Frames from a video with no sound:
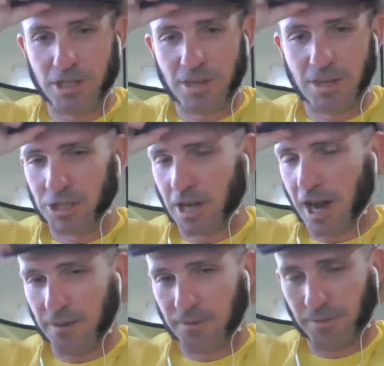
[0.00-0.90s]
just kind
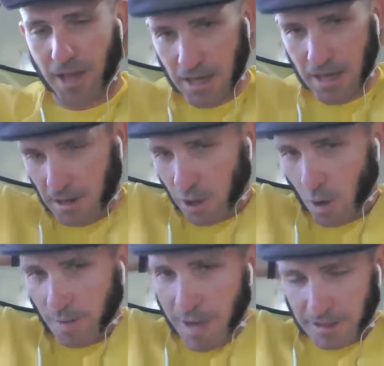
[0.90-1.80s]
of like
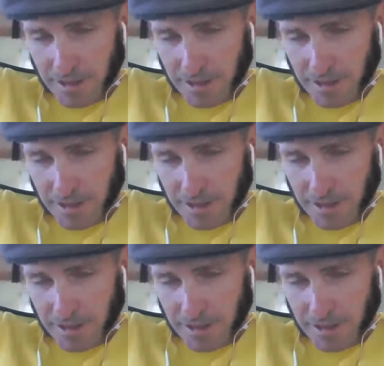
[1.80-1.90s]
going back